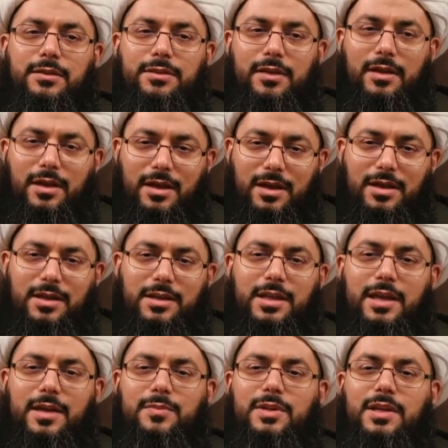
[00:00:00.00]
who
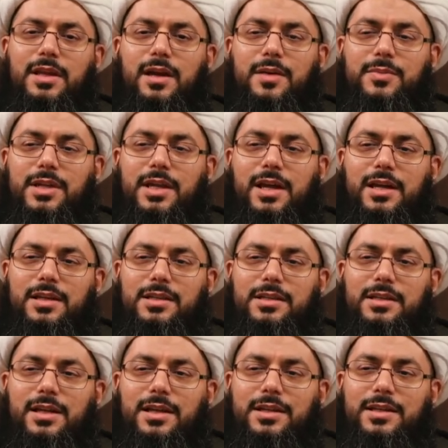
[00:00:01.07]
do all they
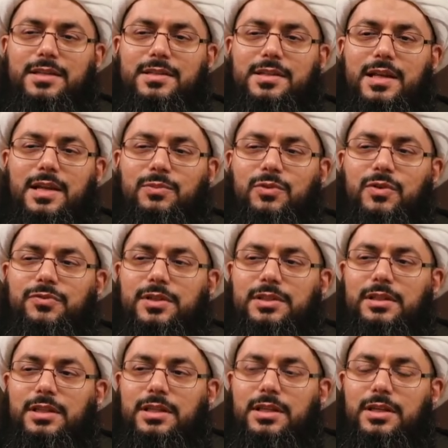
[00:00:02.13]
can to
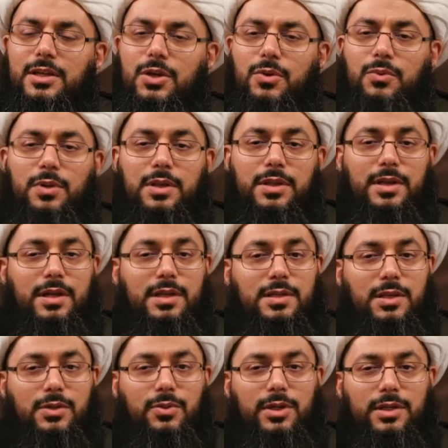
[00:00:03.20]
uh, reveal to
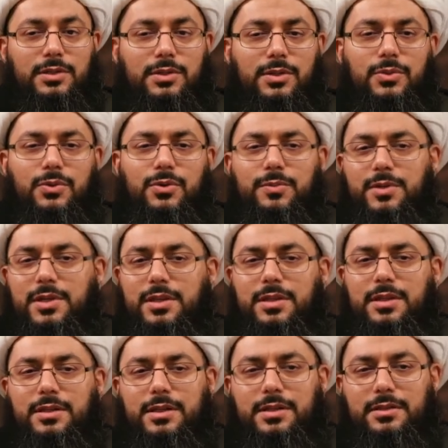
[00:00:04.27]
the world that Ali
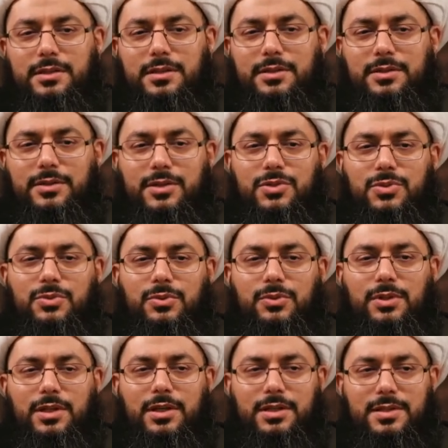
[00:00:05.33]

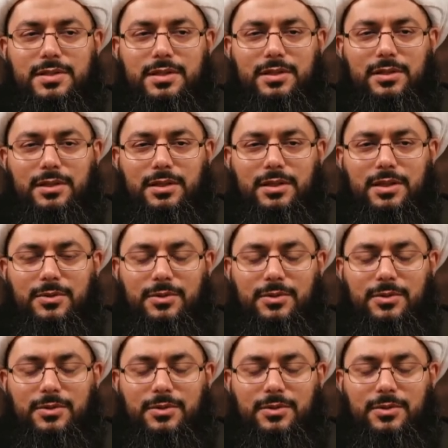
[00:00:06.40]
is the